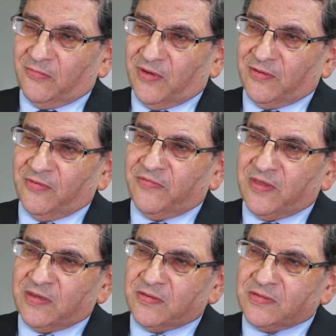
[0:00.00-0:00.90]
rent
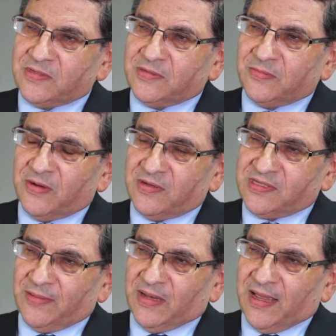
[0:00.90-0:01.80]
reviews, whereas
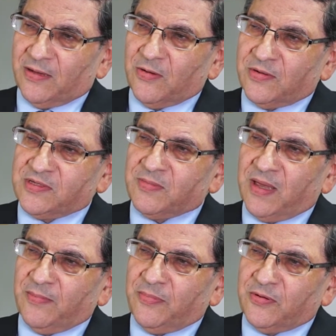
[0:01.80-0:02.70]
some landlords
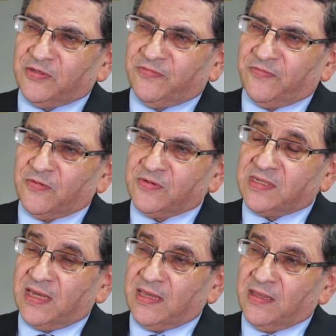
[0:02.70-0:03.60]
might push for,
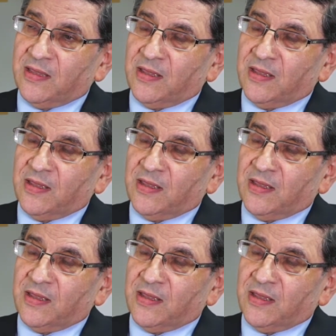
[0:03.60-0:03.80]
say,